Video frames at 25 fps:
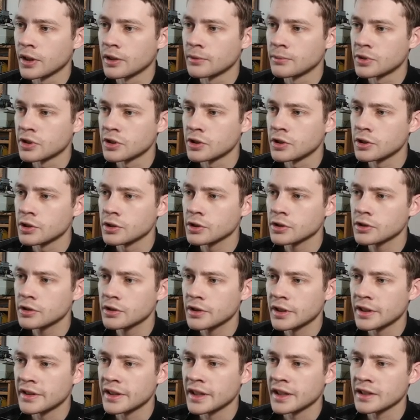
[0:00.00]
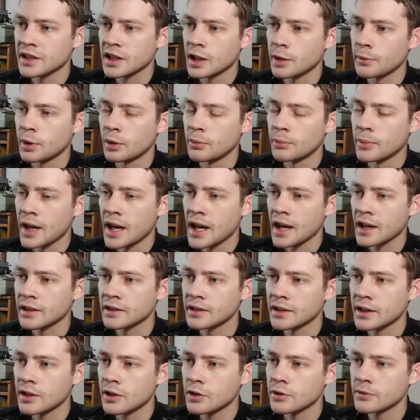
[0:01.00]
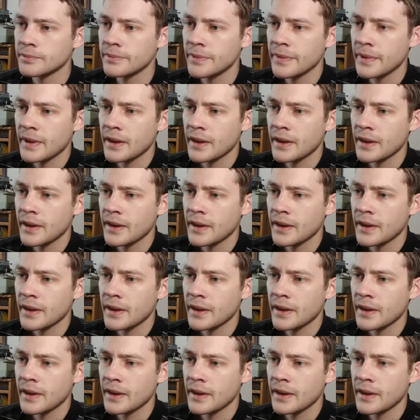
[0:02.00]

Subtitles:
obscure, and that's coming back now.